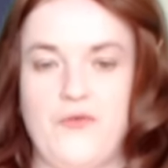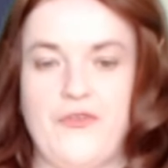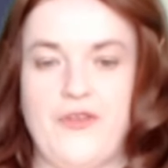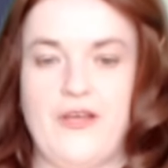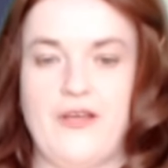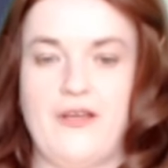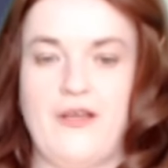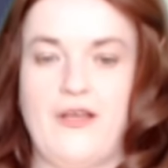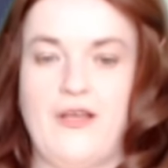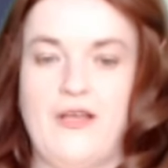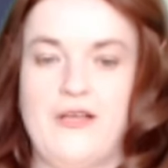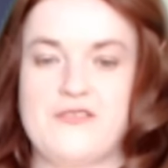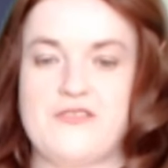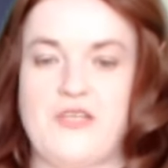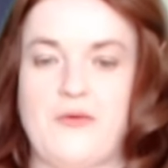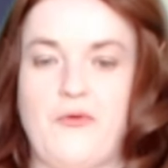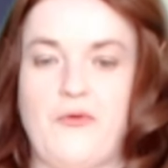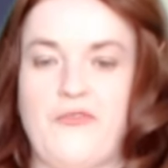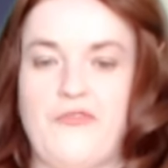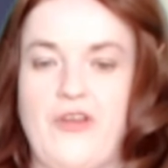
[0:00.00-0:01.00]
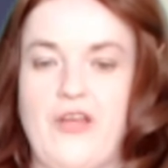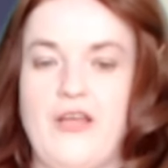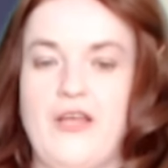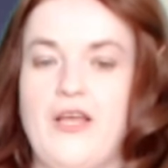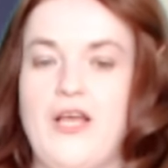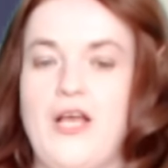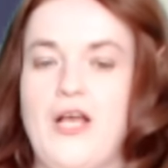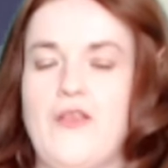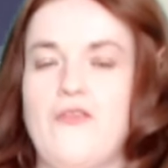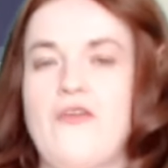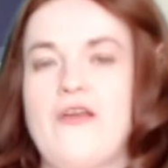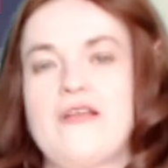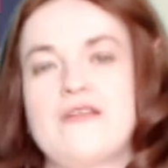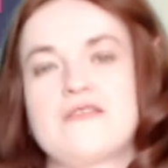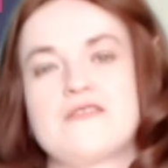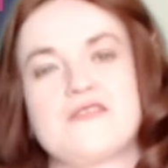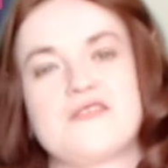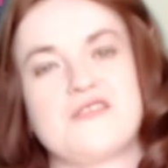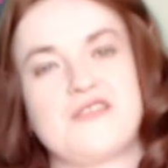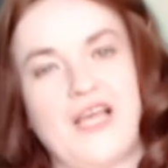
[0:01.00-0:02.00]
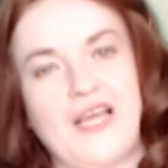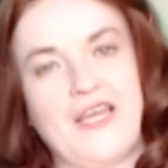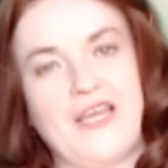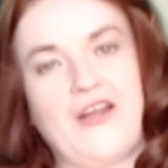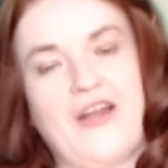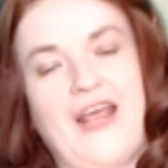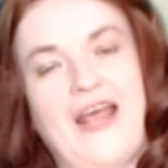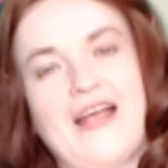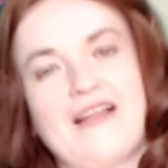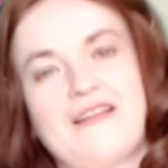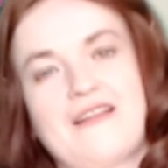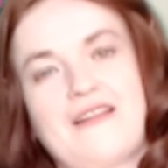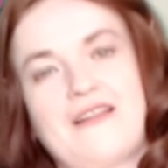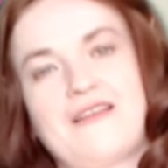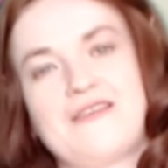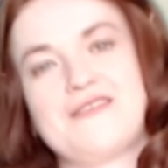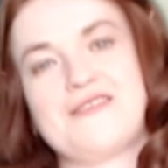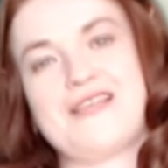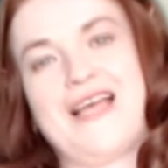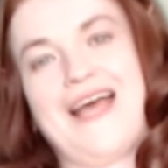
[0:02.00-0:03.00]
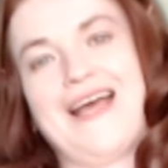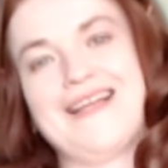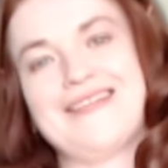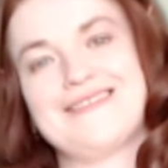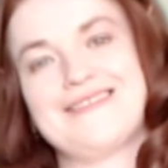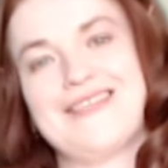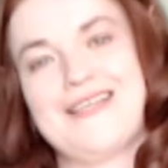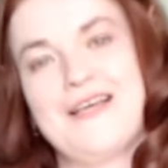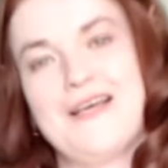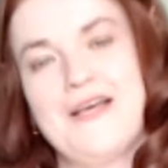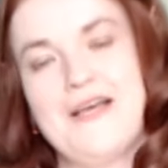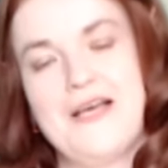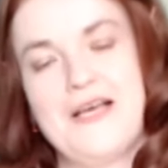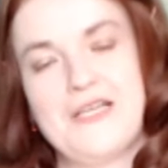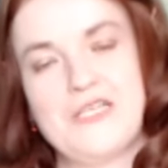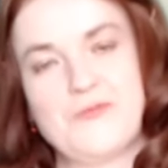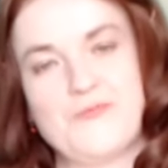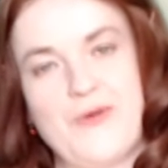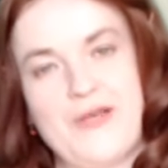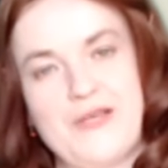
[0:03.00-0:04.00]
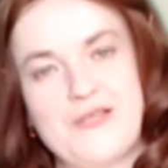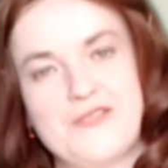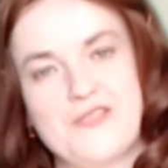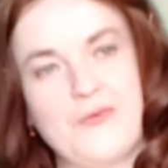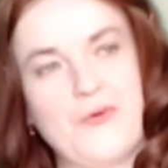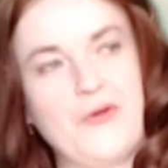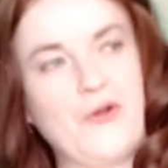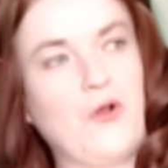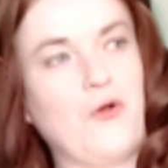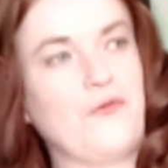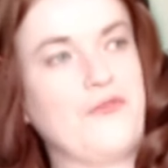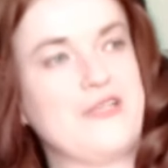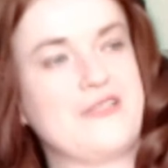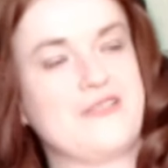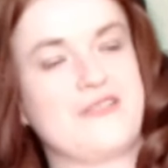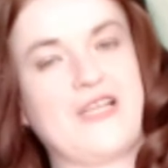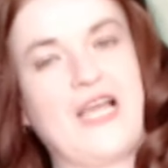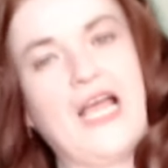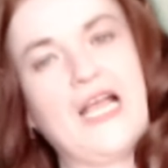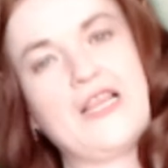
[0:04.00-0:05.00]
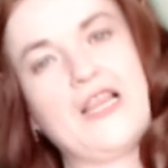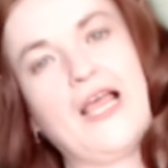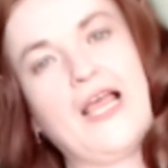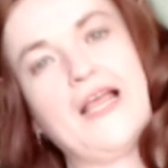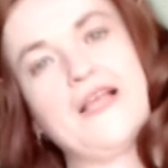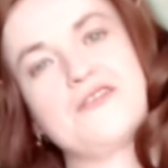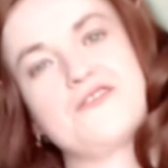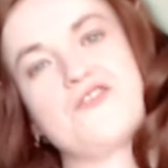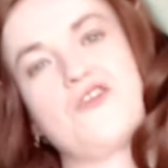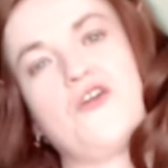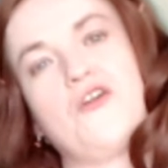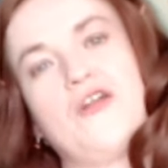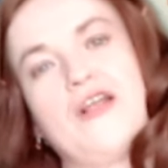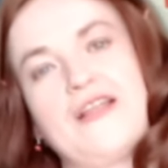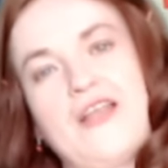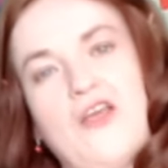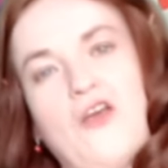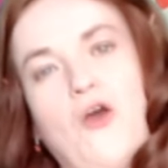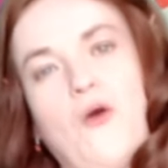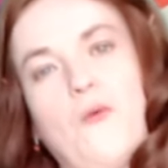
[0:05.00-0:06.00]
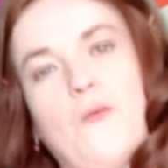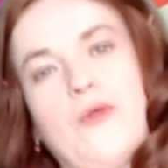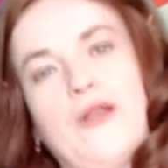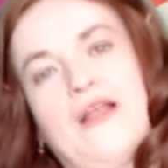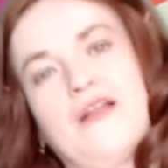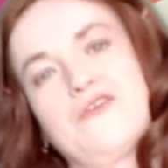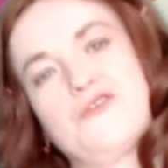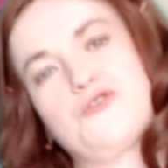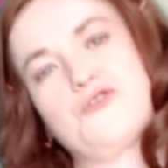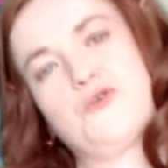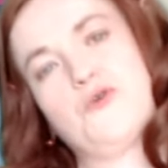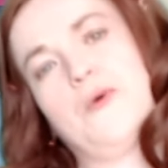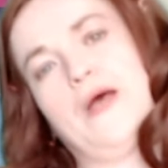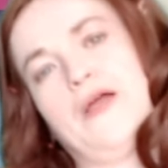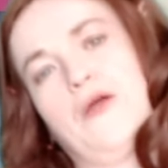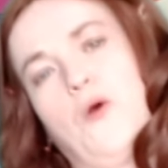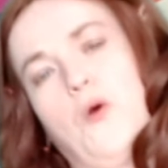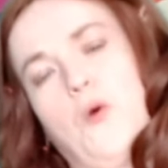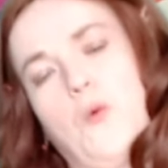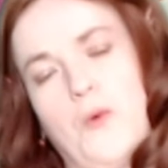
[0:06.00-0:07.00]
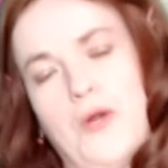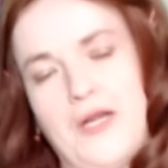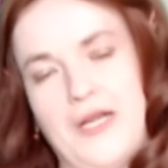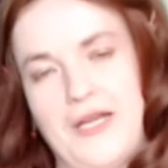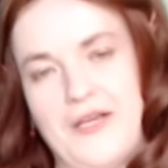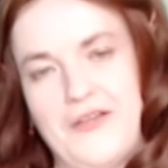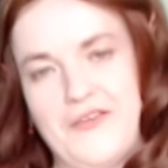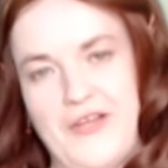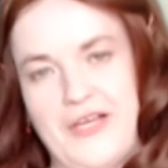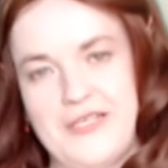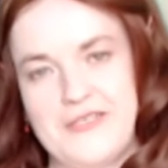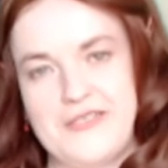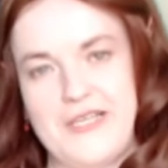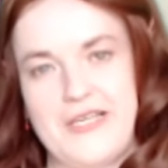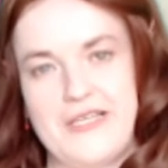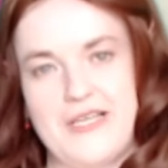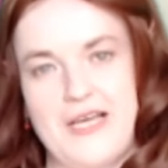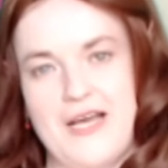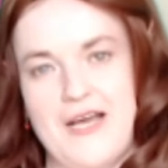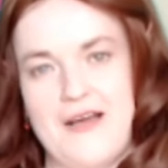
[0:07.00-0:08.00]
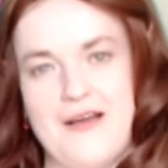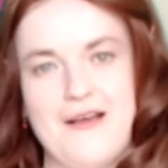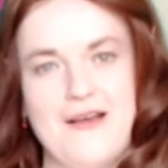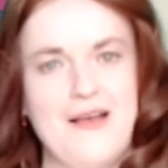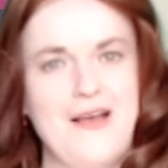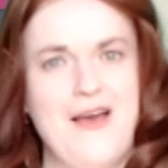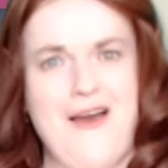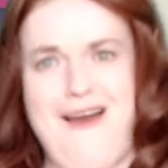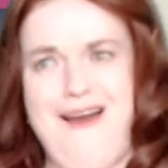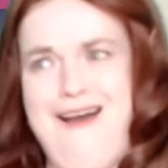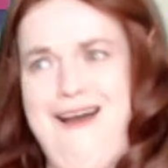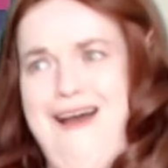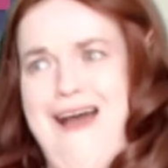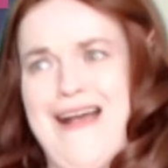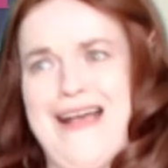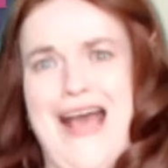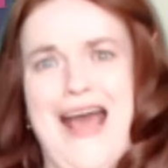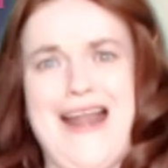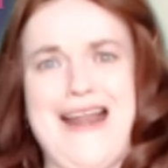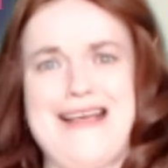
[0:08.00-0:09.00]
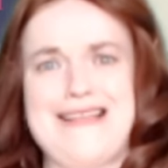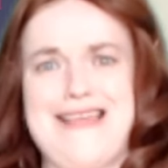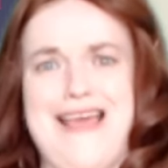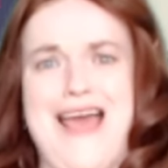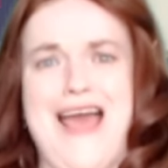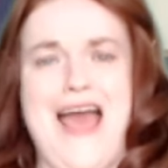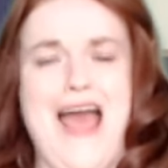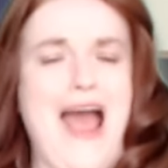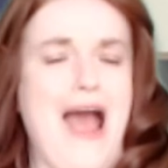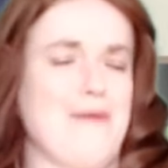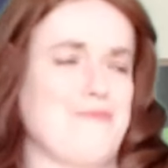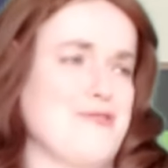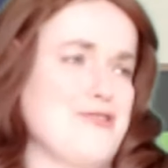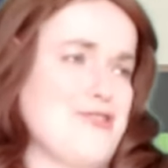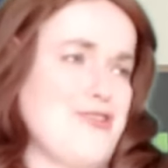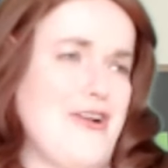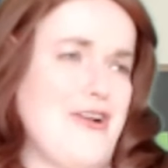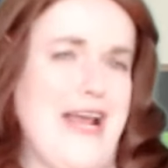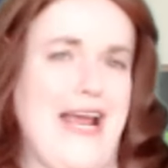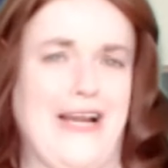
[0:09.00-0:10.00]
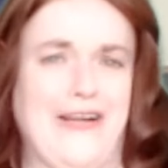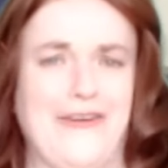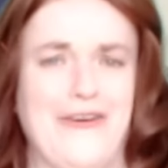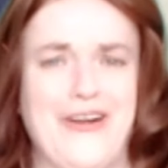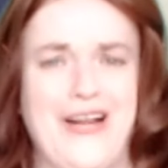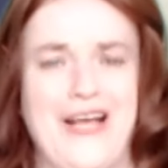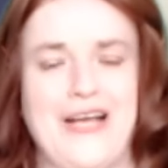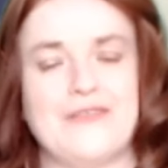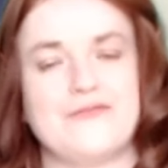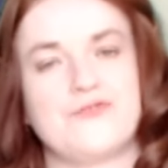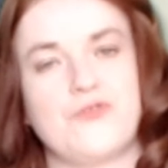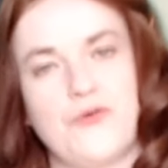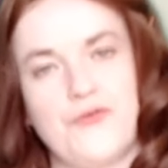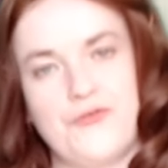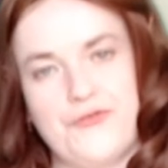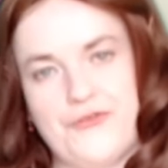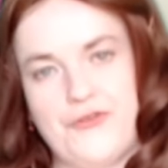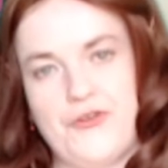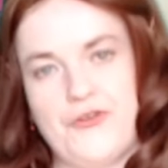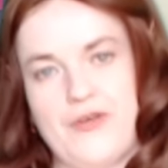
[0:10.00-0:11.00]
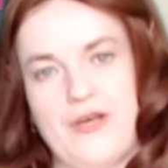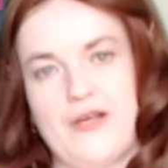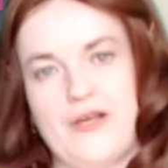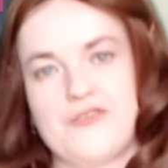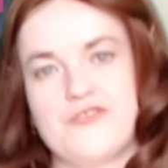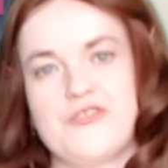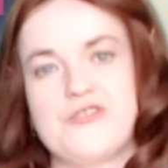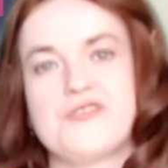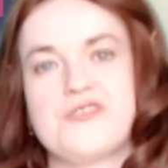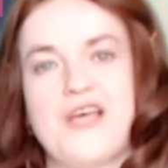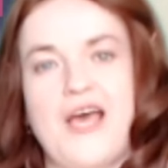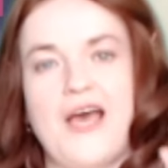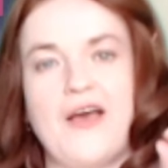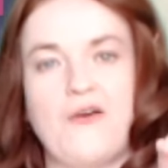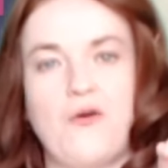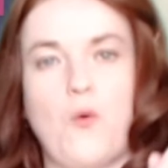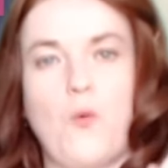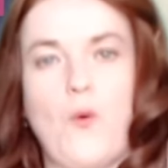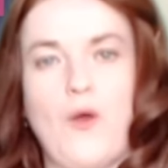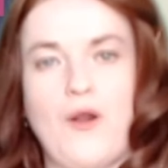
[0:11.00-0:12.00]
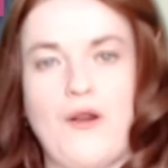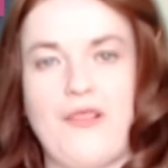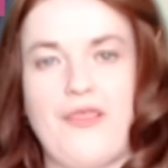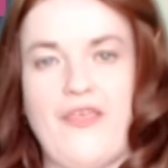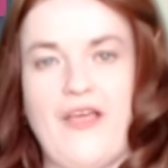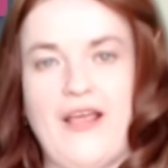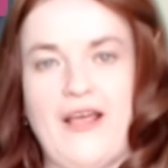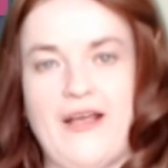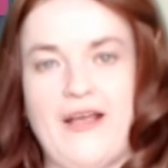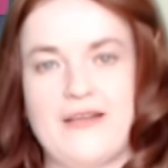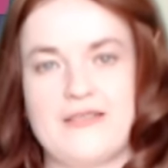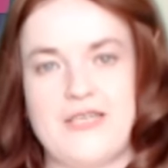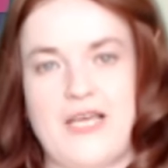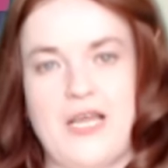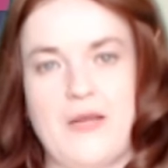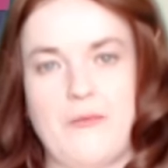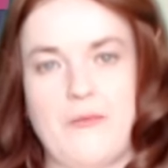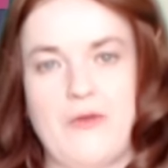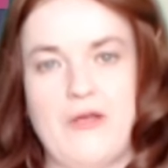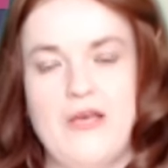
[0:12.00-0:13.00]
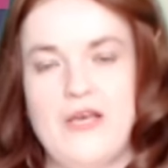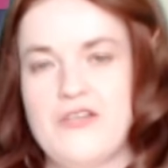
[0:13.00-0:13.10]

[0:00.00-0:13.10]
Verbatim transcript: that some of you like to stick your head in the sand, especially when all these deadlines are already coming in, show my homework and things like that. Oh, can I do it? I'm just going to ignore it. Don't do that. Just tackle one thing at a time.